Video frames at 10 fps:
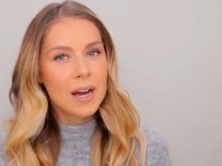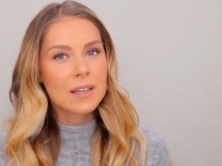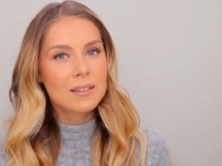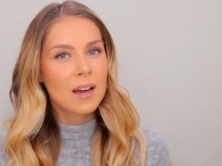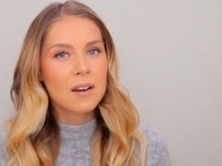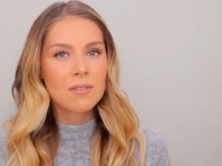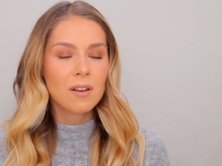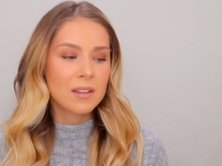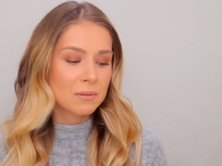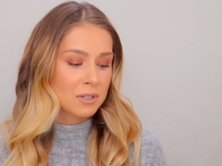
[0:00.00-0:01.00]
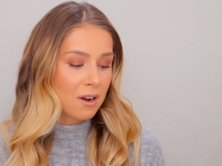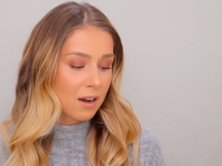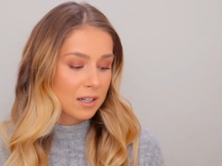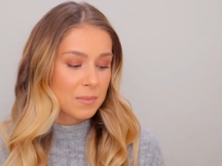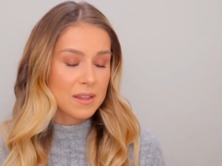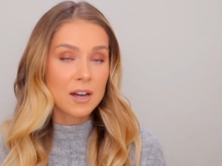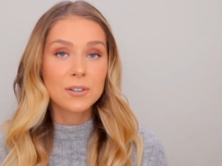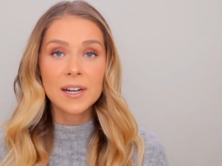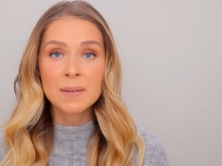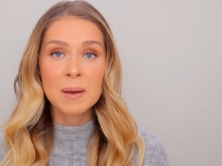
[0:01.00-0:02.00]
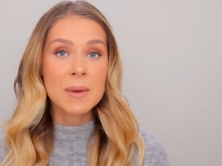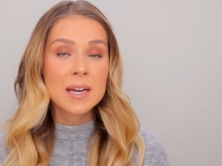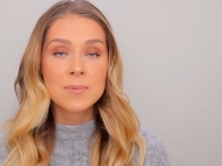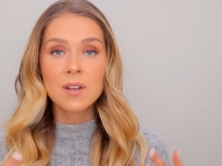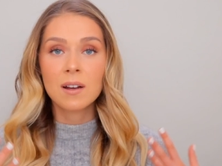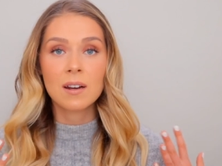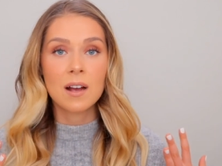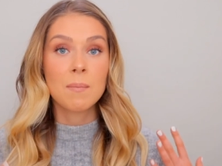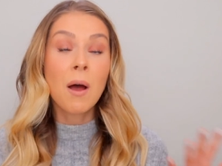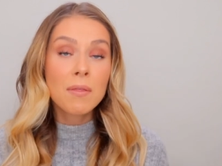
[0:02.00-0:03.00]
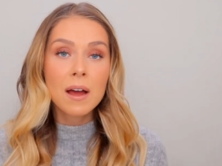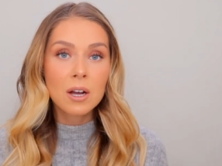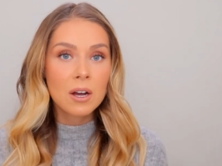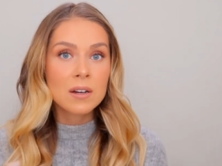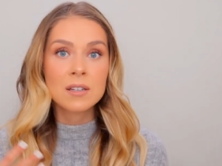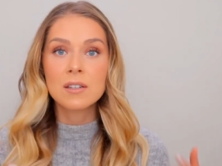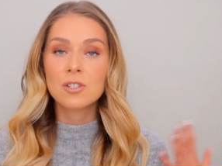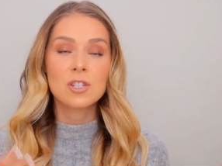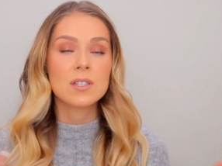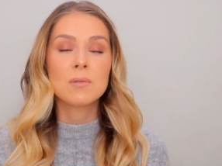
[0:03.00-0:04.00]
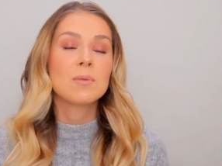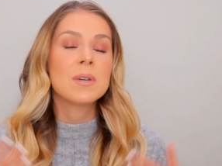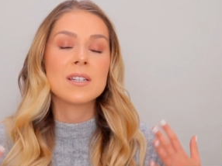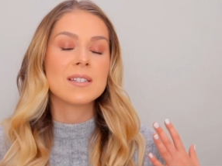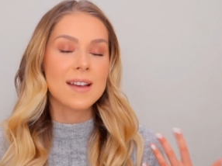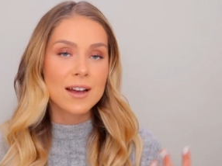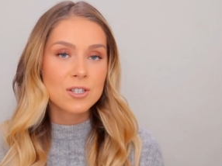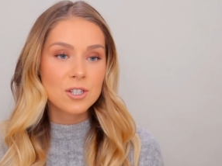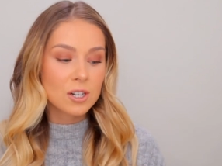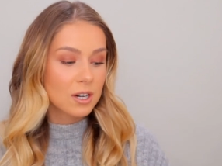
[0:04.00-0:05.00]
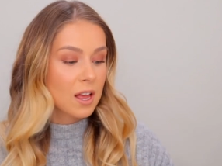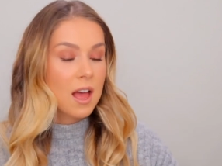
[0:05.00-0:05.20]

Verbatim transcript: I kind of thought they were not going to be that great. My makeup's not going to come out that good, and it's just, it would be a disaster.